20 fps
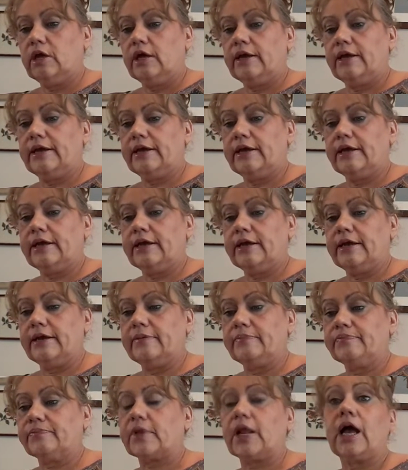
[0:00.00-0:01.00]
I'd
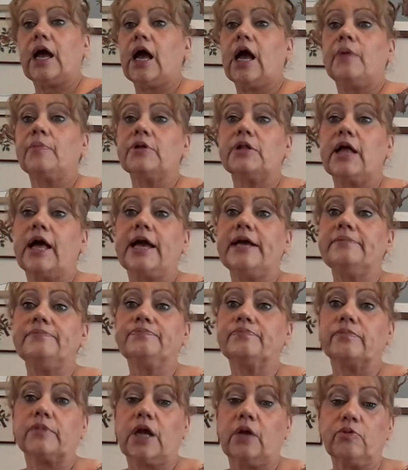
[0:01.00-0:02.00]
be lying.
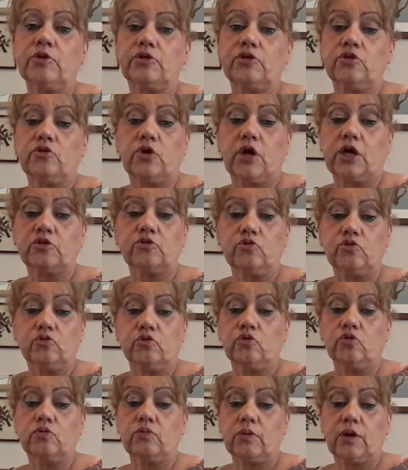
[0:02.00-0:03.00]
I don't
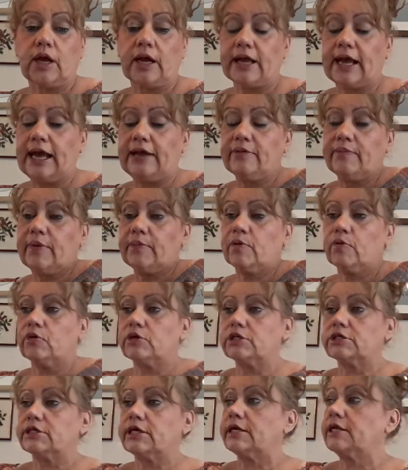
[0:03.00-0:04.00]
know. I can't remember what
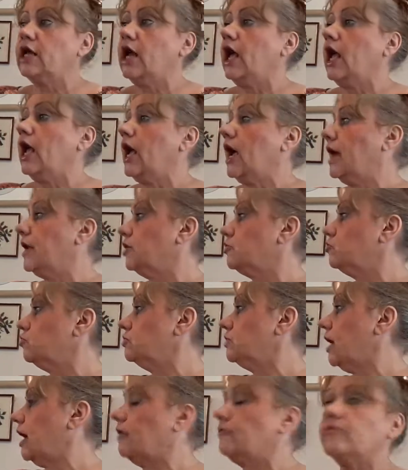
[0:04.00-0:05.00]
they said. And I
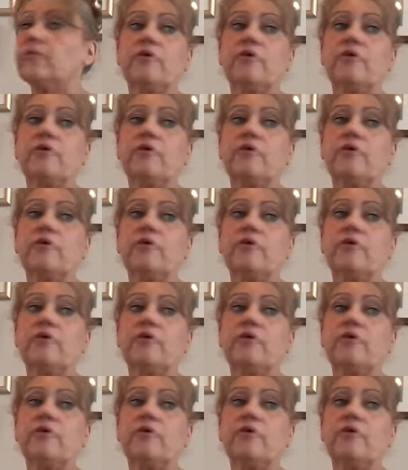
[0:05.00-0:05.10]
don't have...